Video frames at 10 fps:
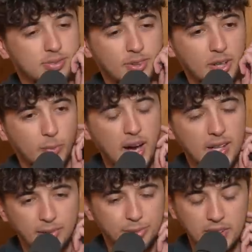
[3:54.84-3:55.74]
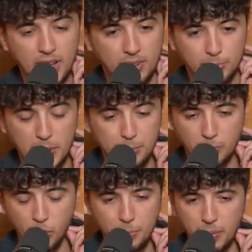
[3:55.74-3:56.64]
it's just fucking wild. I feel like
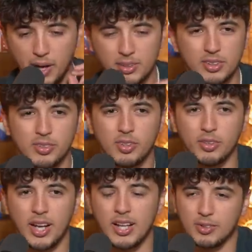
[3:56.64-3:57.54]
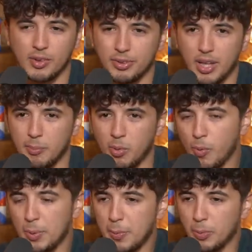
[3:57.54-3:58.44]
people more. I just don't get it because I feel like
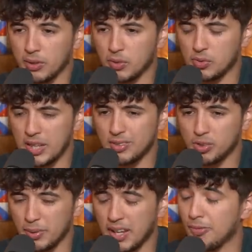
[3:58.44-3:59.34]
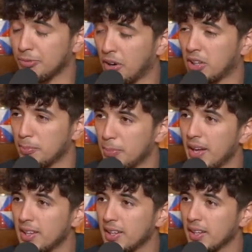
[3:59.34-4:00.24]
more people would have seen some of that fucking
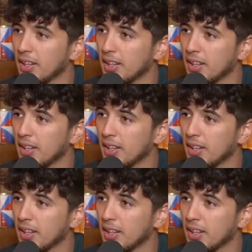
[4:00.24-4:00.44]
big. It's